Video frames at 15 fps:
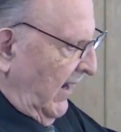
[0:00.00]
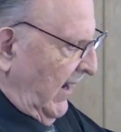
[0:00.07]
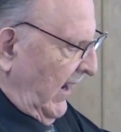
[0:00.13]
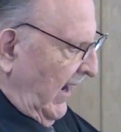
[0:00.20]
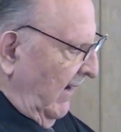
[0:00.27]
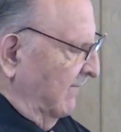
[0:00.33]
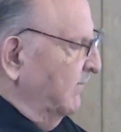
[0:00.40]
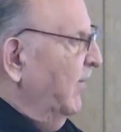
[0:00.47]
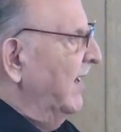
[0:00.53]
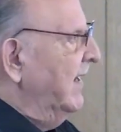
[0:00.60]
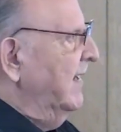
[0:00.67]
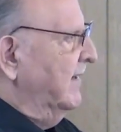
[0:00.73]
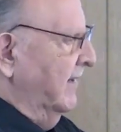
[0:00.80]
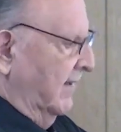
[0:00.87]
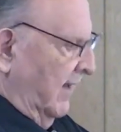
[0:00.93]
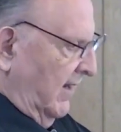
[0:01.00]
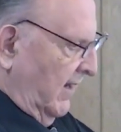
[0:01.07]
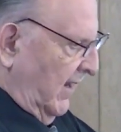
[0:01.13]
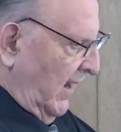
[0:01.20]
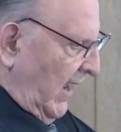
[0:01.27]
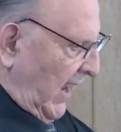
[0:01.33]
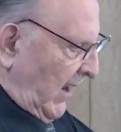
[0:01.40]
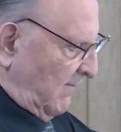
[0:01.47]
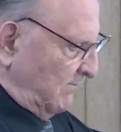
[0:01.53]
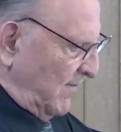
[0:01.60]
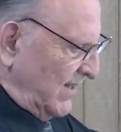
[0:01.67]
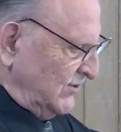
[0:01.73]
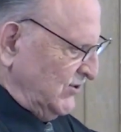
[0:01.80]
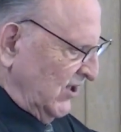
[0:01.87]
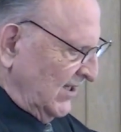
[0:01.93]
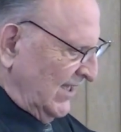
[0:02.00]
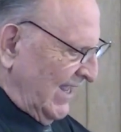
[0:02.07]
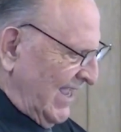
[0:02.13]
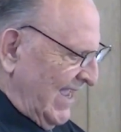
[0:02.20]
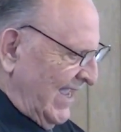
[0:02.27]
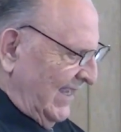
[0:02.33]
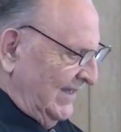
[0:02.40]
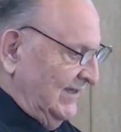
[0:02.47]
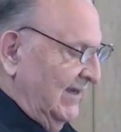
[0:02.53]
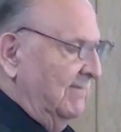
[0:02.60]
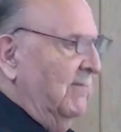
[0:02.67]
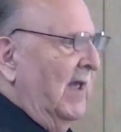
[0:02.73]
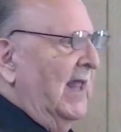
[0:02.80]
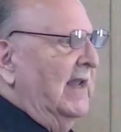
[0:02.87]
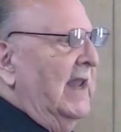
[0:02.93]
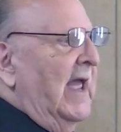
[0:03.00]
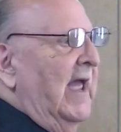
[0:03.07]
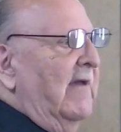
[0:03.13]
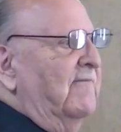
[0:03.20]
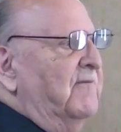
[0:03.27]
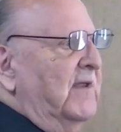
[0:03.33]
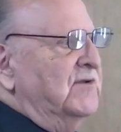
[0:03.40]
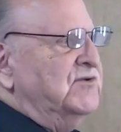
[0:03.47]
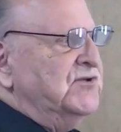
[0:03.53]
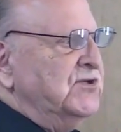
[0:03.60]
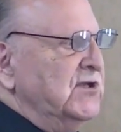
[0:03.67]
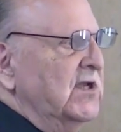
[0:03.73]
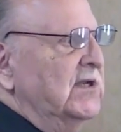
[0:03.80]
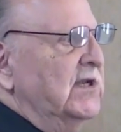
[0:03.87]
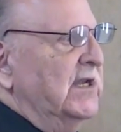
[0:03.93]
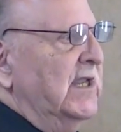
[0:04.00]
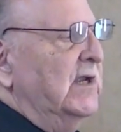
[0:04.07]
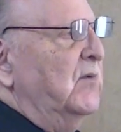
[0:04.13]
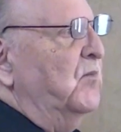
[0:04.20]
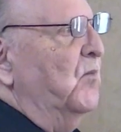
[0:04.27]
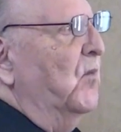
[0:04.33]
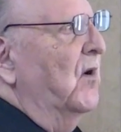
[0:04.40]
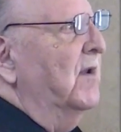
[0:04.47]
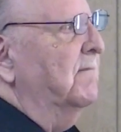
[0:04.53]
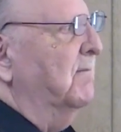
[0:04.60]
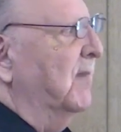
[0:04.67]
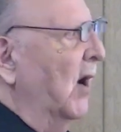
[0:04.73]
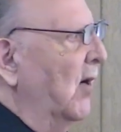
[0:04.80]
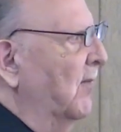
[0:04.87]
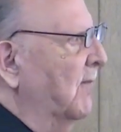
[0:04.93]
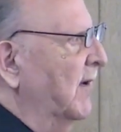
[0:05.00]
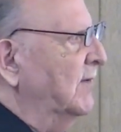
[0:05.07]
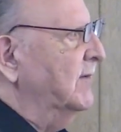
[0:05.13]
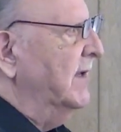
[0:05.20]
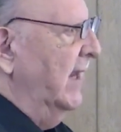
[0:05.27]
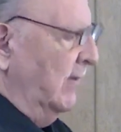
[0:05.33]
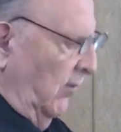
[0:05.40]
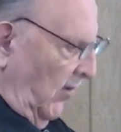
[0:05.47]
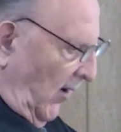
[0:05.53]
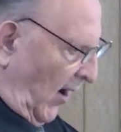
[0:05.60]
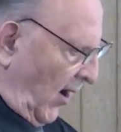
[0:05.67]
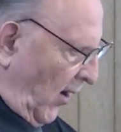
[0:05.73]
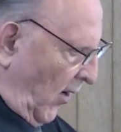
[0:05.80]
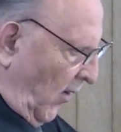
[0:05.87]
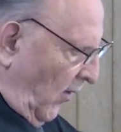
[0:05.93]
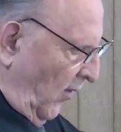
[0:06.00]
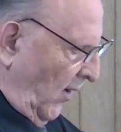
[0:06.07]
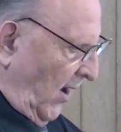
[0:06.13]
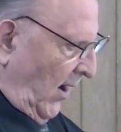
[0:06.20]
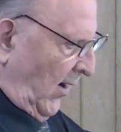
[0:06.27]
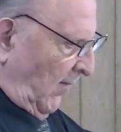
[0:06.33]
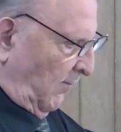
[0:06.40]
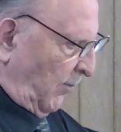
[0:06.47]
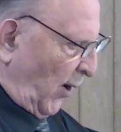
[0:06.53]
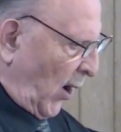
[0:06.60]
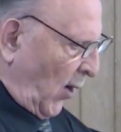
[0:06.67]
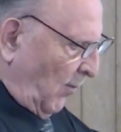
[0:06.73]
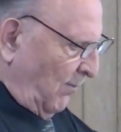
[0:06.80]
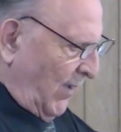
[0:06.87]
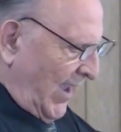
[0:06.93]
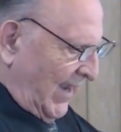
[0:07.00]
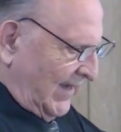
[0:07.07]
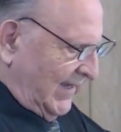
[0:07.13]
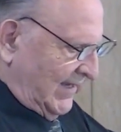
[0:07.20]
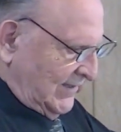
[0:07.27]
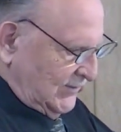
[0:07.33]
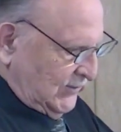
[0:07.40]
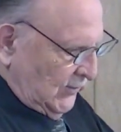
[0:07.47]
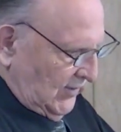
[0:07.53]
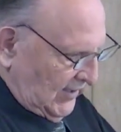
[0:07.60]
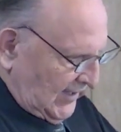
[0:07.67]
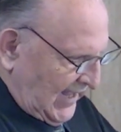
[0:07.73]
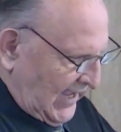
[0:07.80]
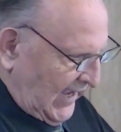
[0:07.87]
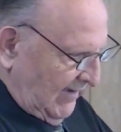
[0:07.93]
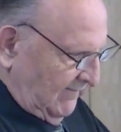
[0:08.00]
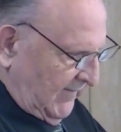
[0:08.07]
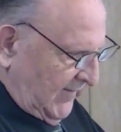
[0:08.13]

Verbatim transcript: have been misaligned in my life, and suddenly in one moment they were all brought back into alignment.